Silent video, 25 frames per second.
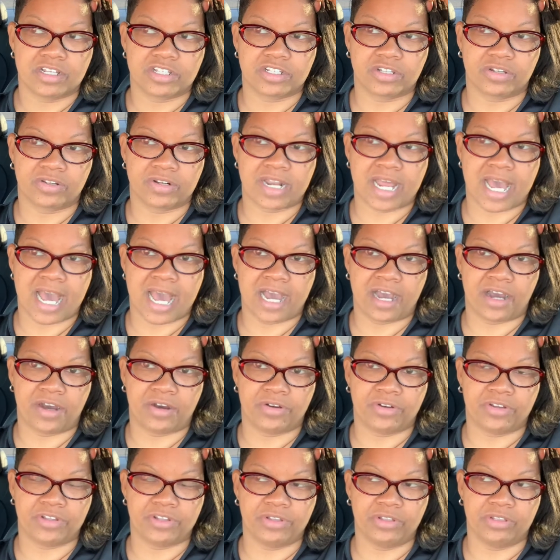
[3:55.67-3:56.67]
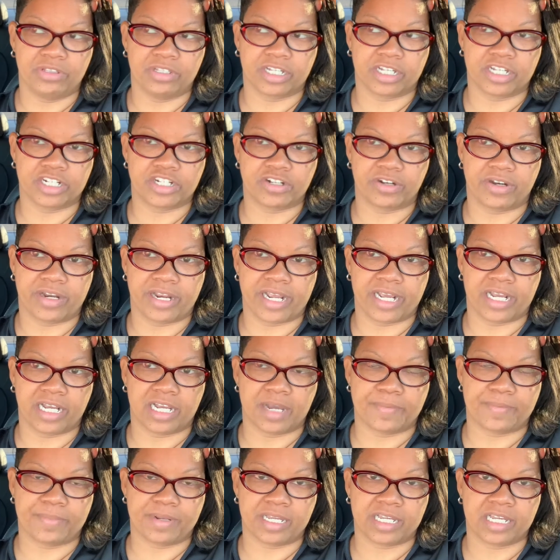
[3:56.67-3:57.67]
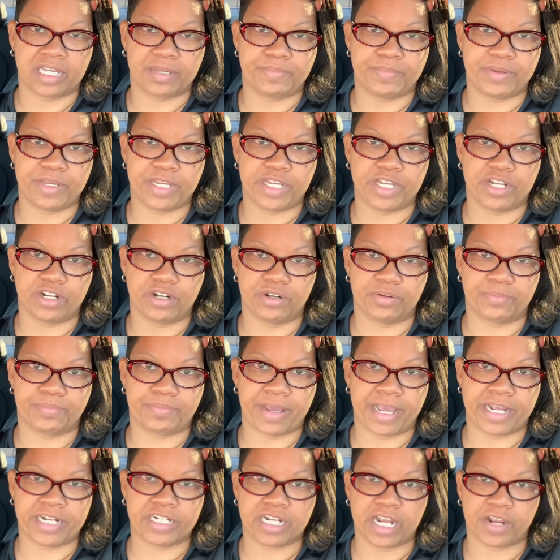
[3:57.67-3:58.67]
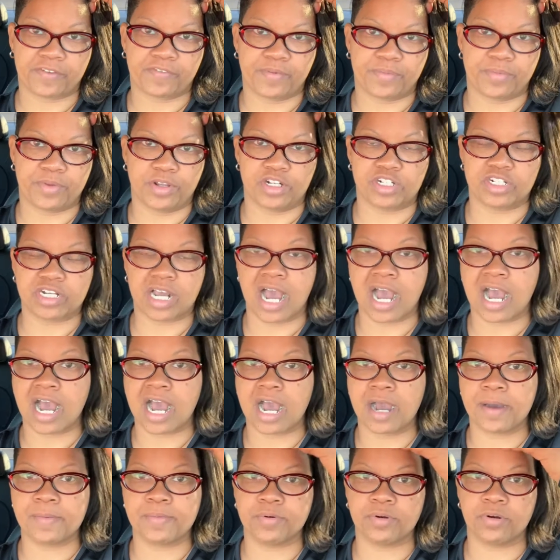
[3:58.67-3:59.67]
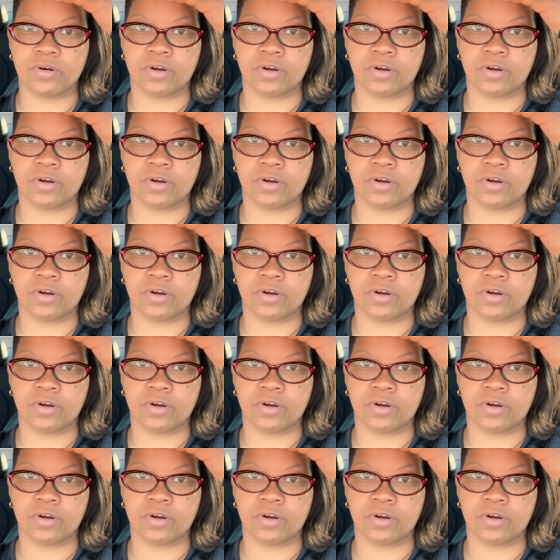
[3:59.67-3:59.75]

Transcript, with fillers: So now you look at your income and it could be your paycheck from your job